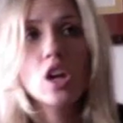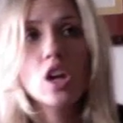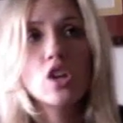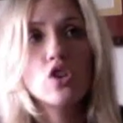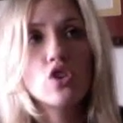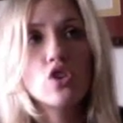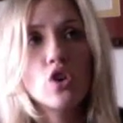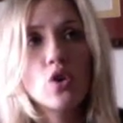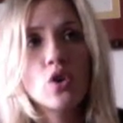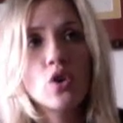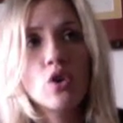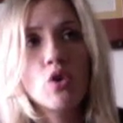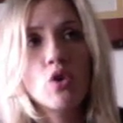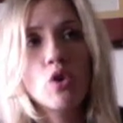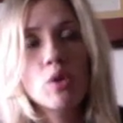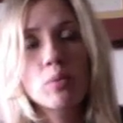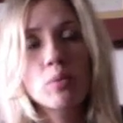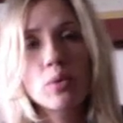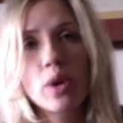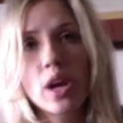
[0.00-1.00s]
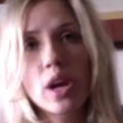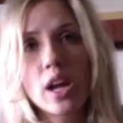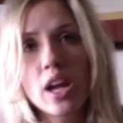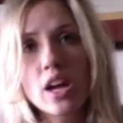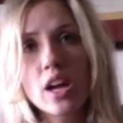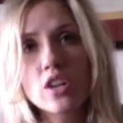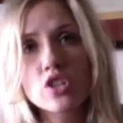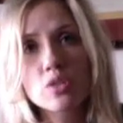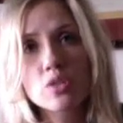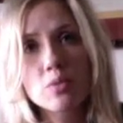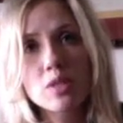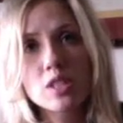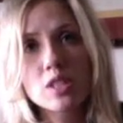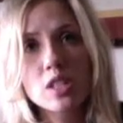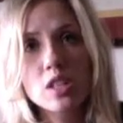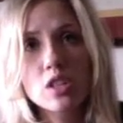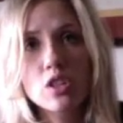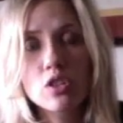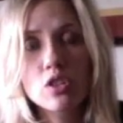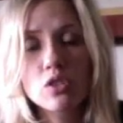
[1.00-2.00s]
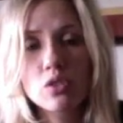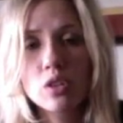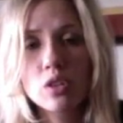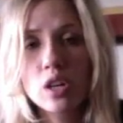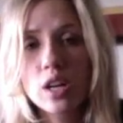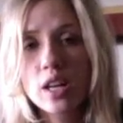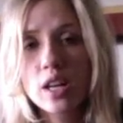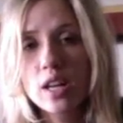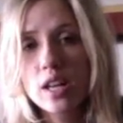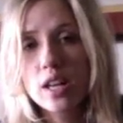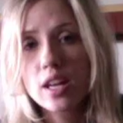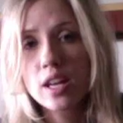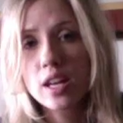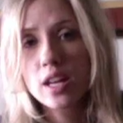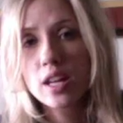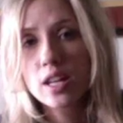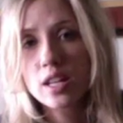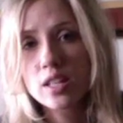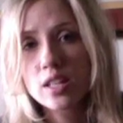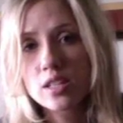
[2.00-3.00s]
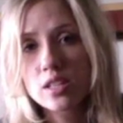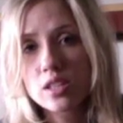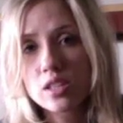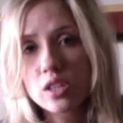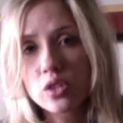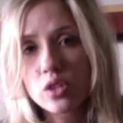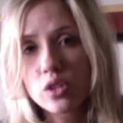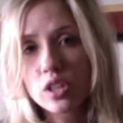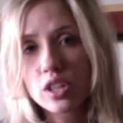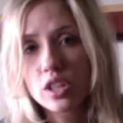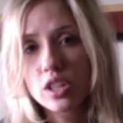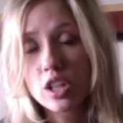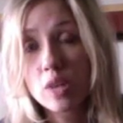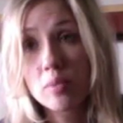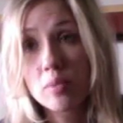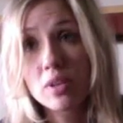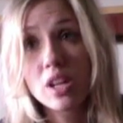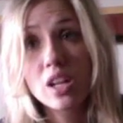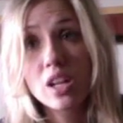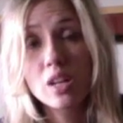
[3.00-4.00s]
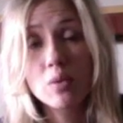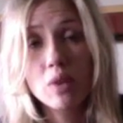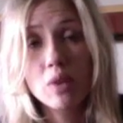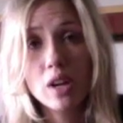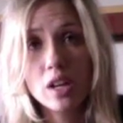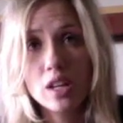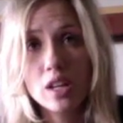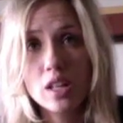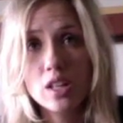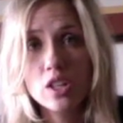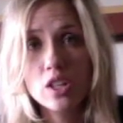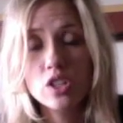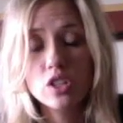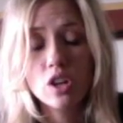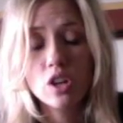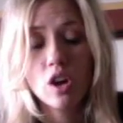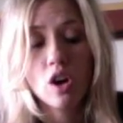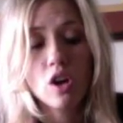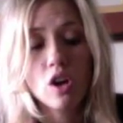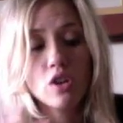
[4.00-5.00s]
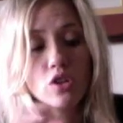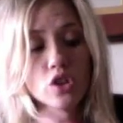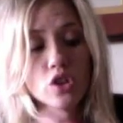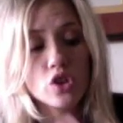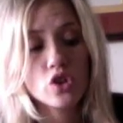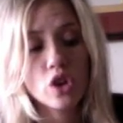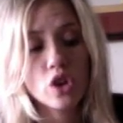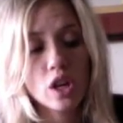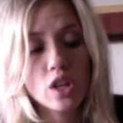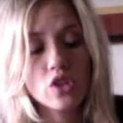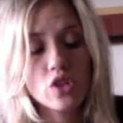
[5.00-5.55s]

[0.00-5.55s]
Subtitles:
You don't incorporate LGBTQ into the curriculum in any way. It's all straight.